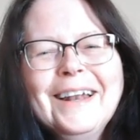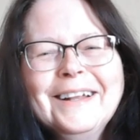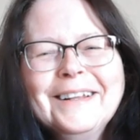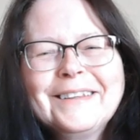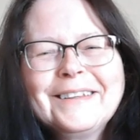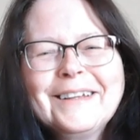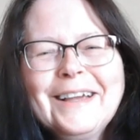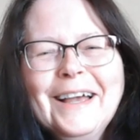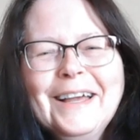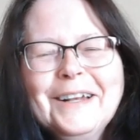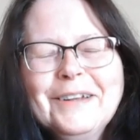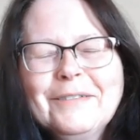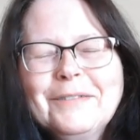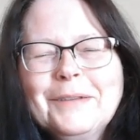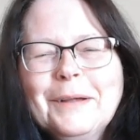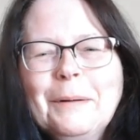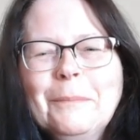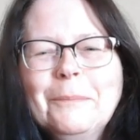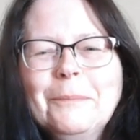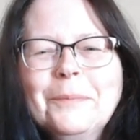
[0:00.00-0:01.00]
and it's kind of
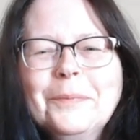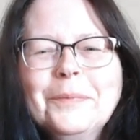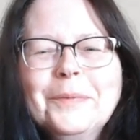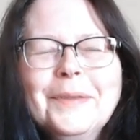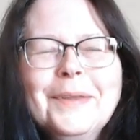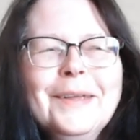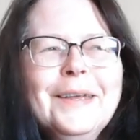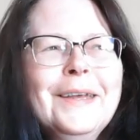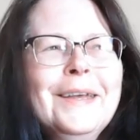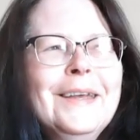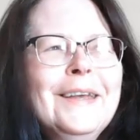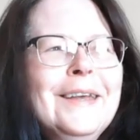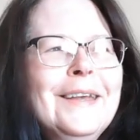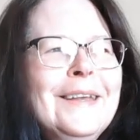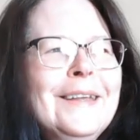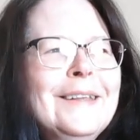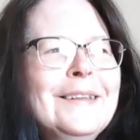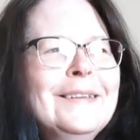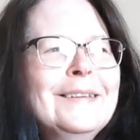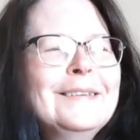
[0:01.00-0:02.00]
something
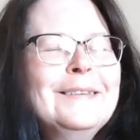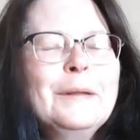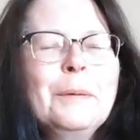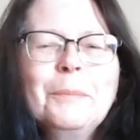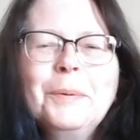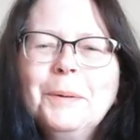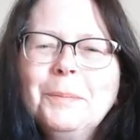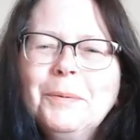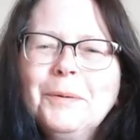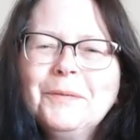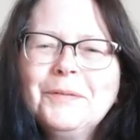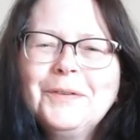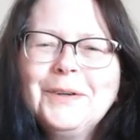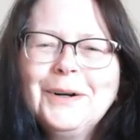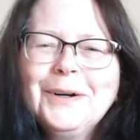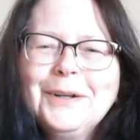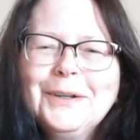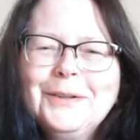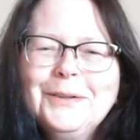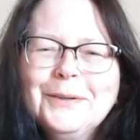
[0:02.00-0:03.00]
some people
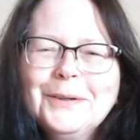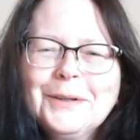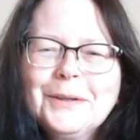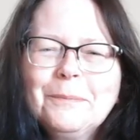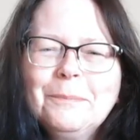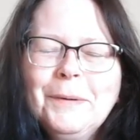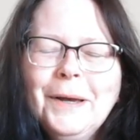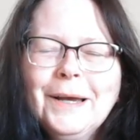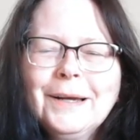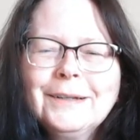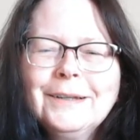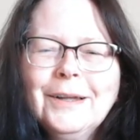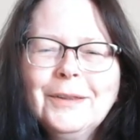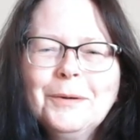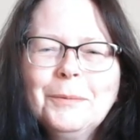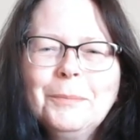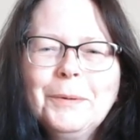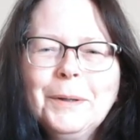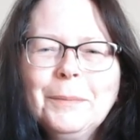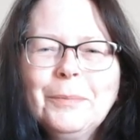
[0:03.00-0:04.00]
started to expect.
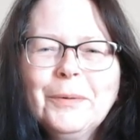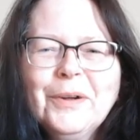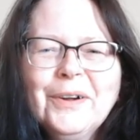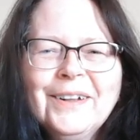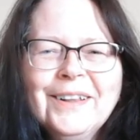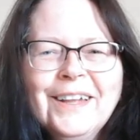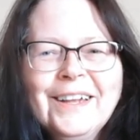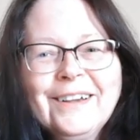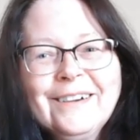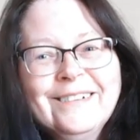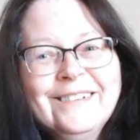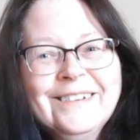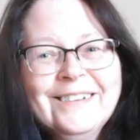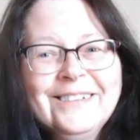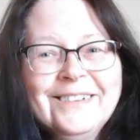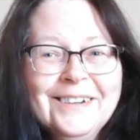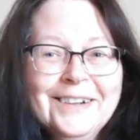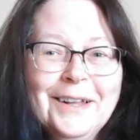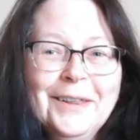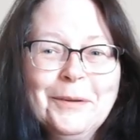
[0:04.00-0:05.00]
Other people are like, "Oh
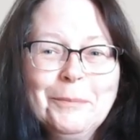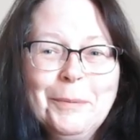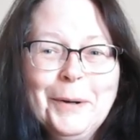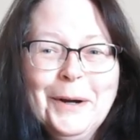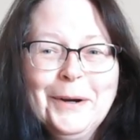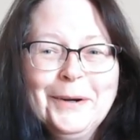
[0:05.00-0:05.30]
no, another